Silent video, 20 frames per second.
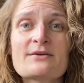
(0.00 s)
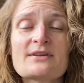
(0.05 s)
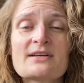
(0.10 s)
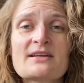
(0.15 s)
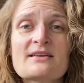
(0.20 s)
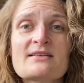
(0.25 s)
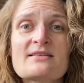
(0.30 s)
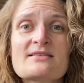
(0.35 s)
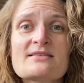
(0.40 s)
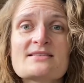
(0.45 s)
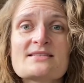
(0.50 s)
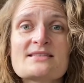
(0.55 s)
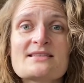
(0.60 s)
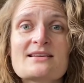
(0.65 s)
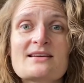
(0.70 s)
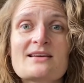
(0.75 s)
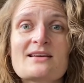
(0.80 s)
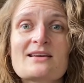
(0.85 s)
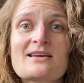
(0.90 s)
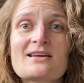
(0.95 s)
is,
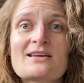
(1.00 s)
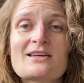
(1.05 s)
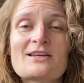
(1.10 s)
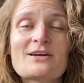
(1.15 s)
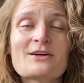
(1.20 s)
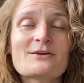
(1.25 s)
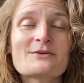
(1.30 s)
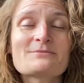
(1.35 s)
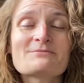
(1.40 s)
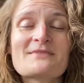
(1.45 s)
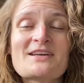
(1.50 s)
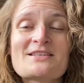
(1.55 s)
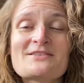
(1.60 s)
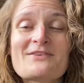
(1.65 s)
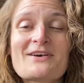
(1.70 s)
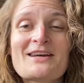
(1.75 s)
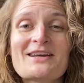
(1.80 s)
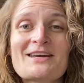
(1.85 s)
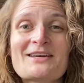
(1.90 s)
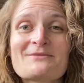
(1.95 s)
you know, it's
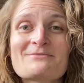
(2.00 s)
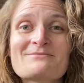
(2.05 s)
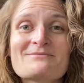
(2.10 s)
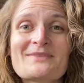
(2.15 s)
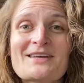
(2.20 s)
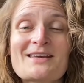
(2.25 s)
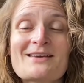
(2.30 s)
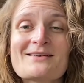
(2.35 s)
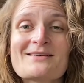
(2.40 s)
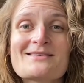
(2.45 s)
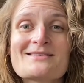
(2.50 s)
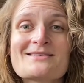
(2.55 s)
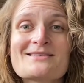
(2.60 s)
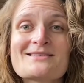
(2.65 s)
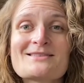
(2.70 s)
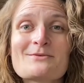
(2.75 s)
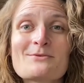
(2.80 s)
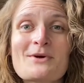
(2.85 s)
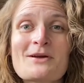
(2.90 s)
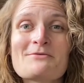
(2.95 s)
funny because
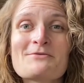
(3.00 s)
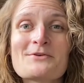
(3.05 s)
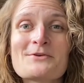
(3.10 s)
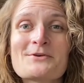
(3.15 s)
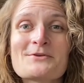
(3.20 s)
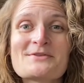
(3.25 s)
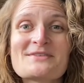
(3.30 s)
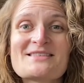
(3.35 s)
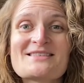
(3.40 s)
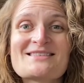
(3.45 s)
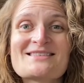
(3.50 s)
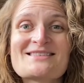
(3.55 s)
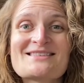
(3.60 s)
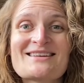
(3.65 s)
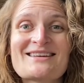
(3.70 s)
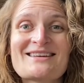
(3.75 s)
white folks,